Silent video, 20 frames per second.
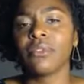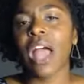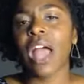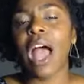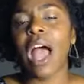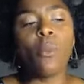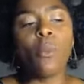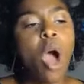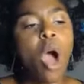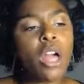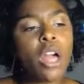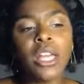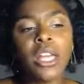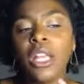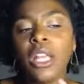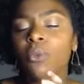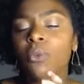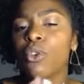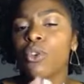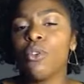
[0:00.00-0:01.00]
I'm walking
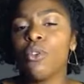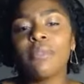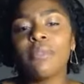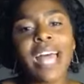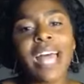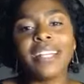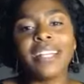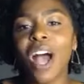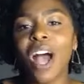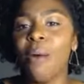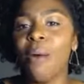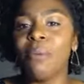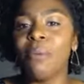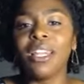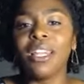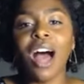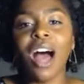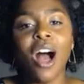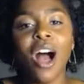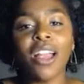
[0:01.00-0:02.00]
in rooms I don't
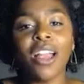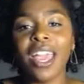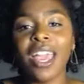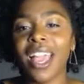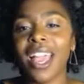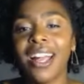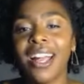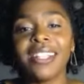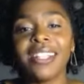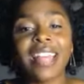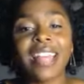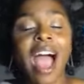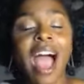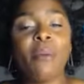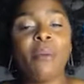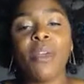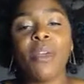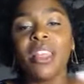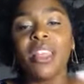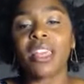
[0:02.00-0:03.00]
belong in because
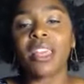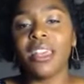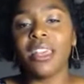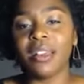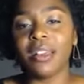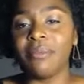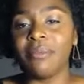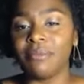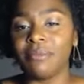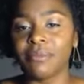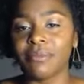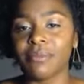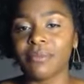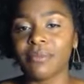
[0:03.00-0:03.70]
I'm with him.